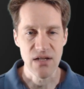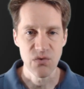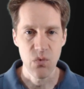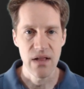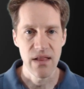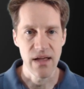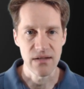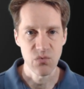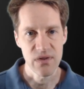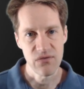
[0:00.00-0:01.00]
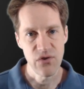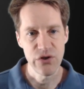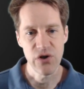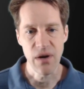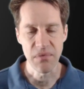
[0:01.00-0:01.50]
well as what
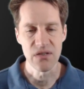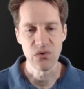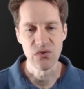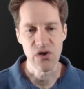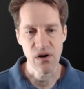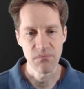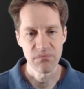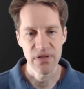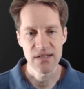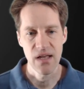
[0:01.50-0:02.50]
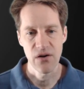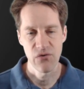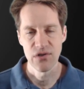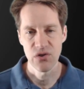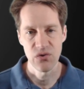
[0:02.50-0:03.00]
future episodes are, please head
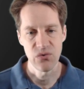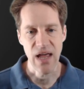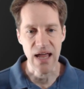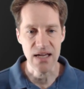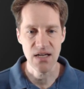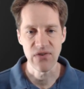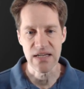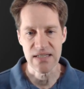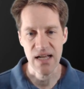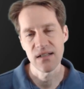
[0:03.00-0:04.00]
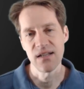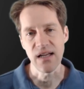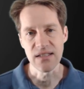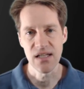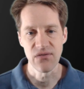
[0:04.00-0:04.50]
over to
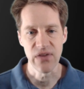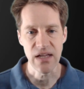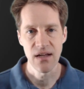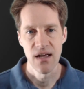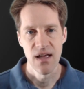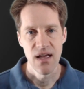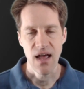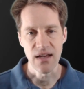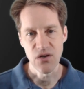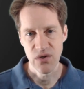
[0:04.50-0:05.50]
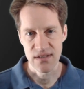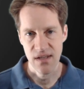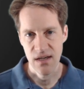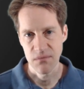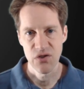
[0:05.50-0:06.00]
advtech.tv and you can
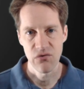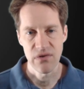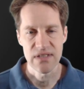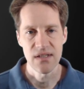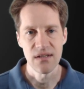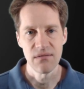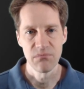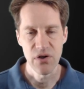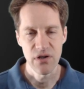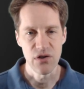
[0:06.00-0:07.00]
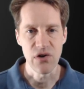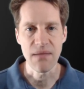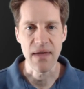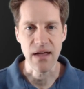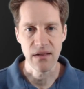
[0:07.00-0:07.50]
sign up to put in your
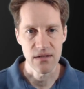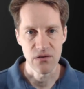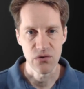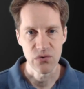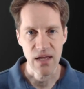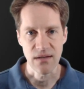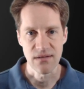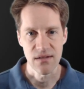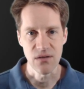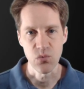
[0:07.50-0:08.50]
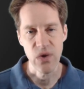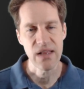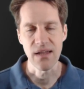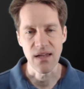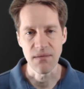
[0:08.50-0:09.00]
email, and you'll get a
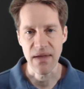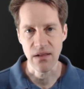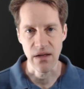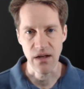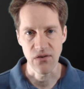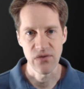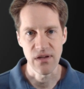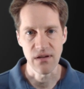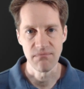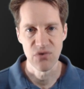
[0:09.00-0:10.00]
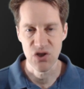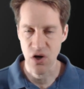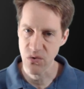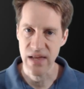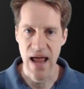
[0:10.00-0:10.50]
weekly email of the
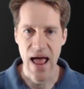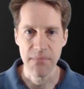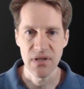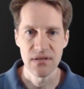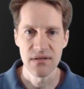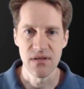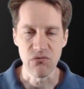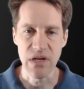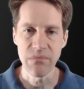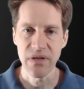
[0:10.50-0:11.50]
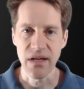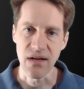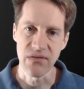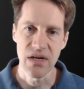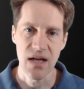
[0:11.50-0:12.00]
show that happened, the
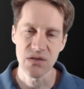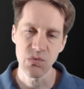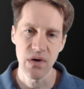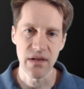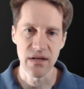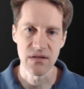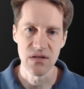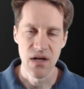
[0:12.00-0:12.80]
replay of it, as well as